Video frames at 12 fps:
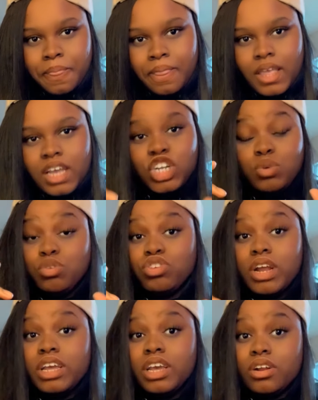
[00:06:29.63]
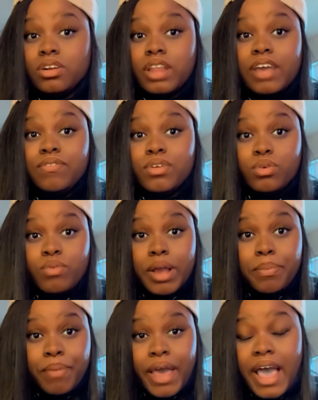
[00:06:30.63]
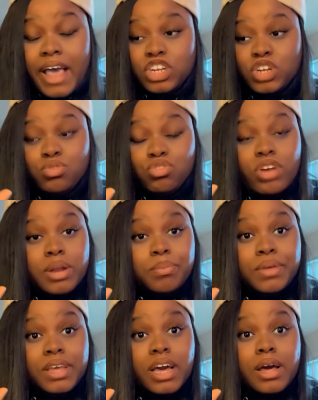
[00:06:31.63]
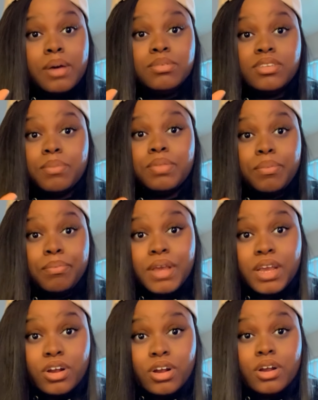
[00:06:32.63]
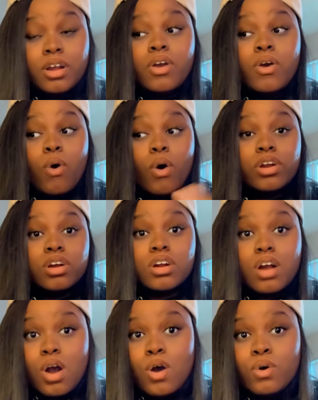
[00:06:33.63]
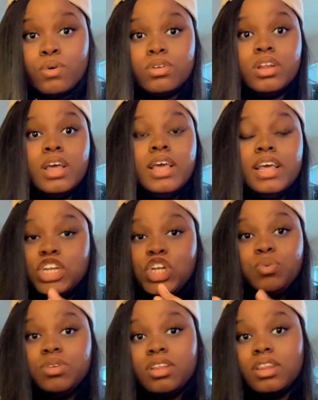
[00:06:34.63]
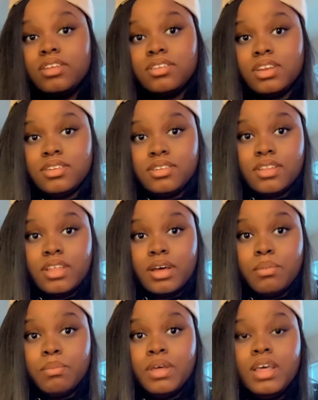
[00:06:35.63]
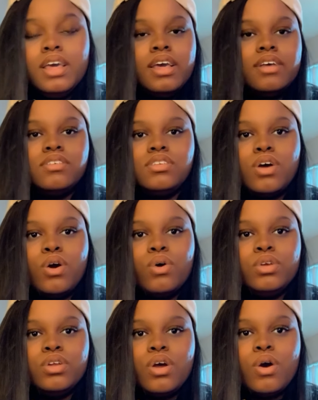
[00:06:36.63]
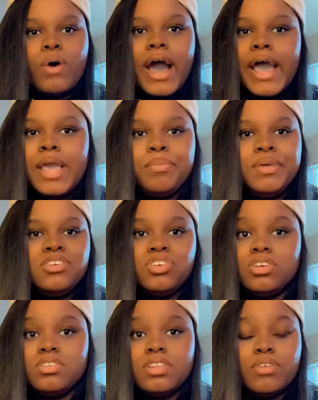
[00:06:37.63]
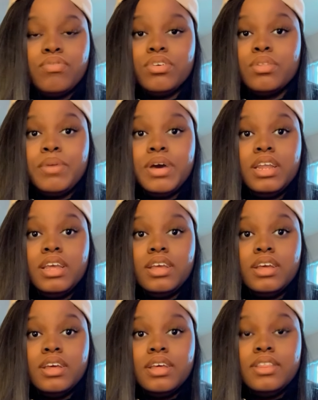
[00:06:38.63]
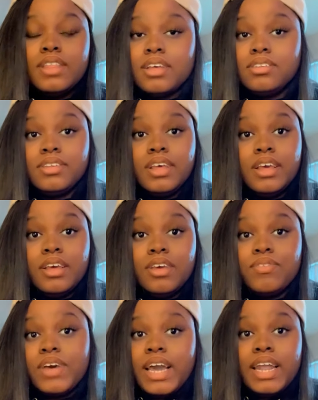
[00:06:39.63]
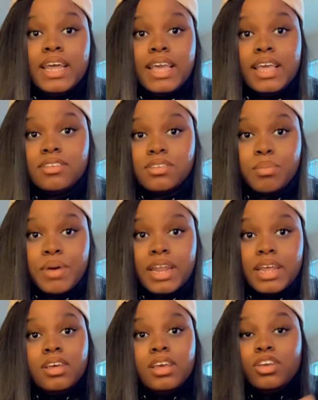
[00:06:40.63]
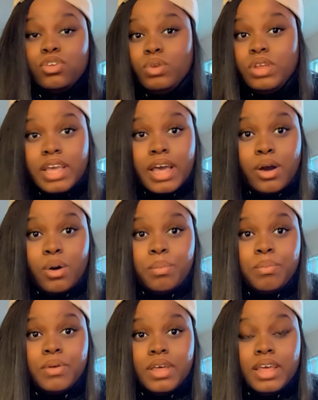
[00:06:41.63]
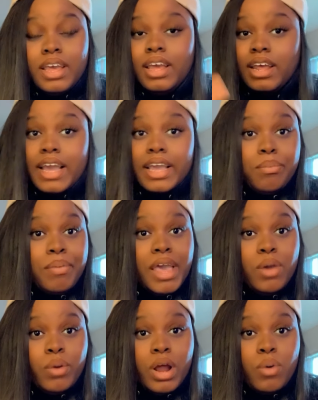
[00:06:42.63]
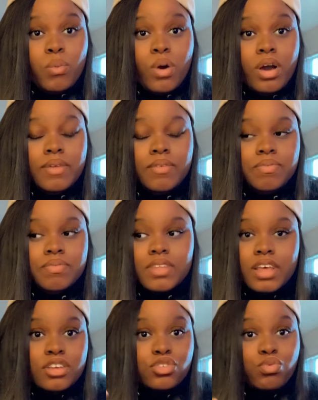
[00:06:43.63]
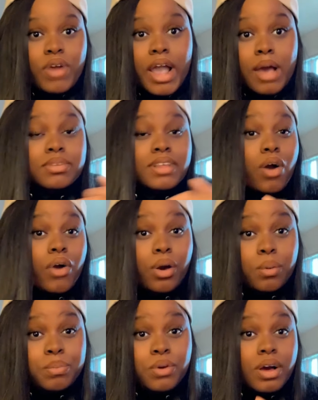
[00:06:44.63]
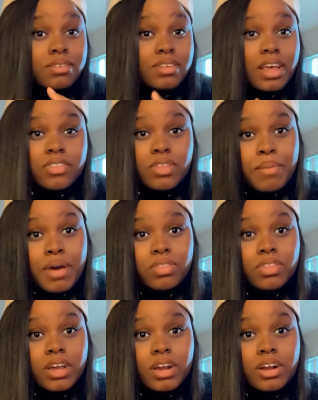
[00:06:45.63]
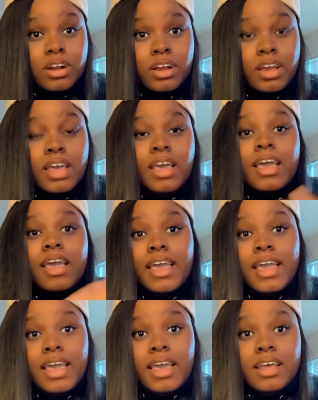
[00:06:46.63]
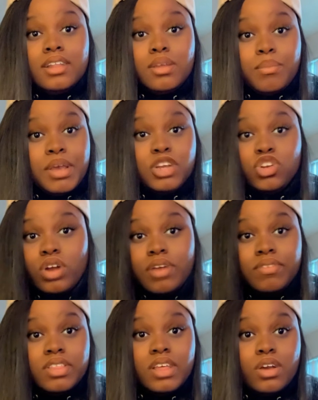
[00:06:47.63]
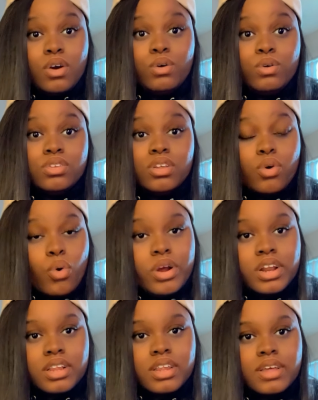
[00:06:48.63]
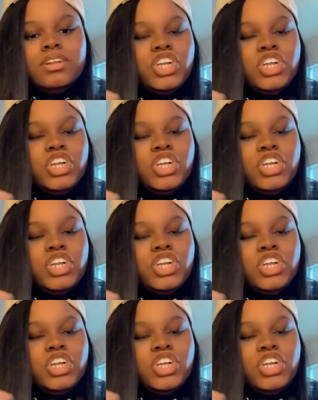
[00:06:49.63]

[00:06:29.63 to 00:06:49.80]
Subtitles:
And she was trying to get her life on the right path. She was trying to become something bigger on her own, and she wasn't listening to them. And so, you know, Hype, he's just there for the money. That's it. If I gotta hit somebody and you need help and I get paid what I want, it's wraps. I'll help you. I'll take them out there and make sure everything goes accordingly.